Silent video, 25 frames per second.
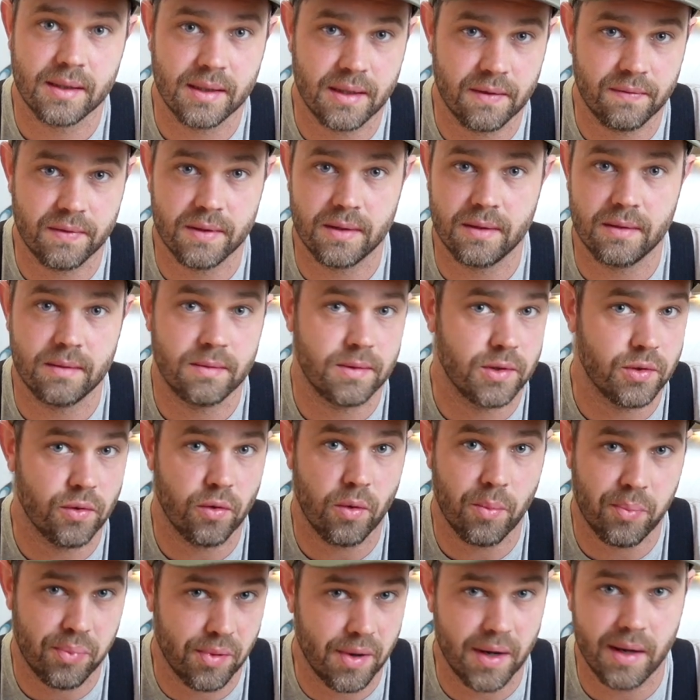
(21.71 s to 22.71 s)
given you're
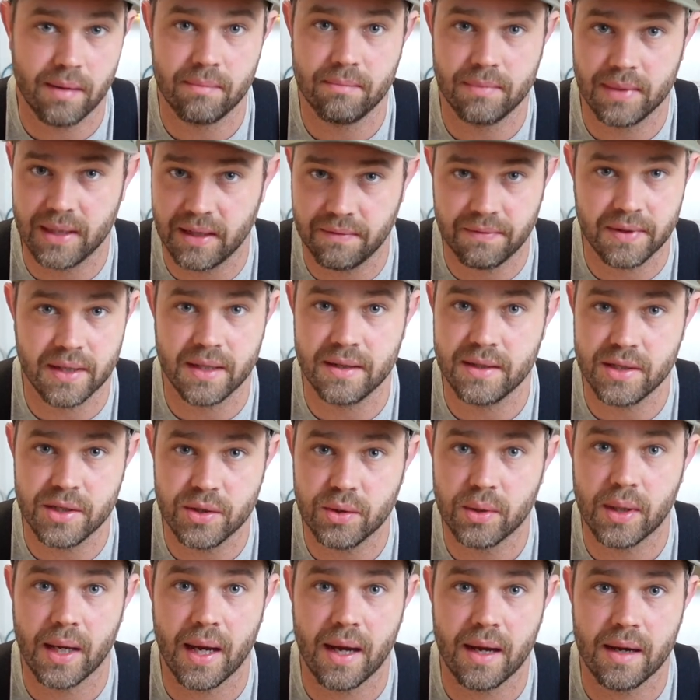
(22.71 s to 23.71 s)
a Brit living in the
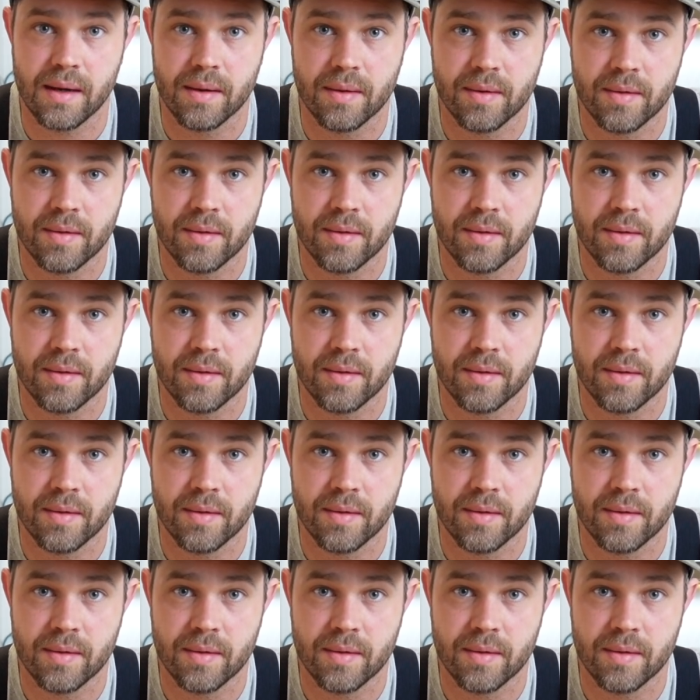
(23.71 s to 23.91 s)
UK?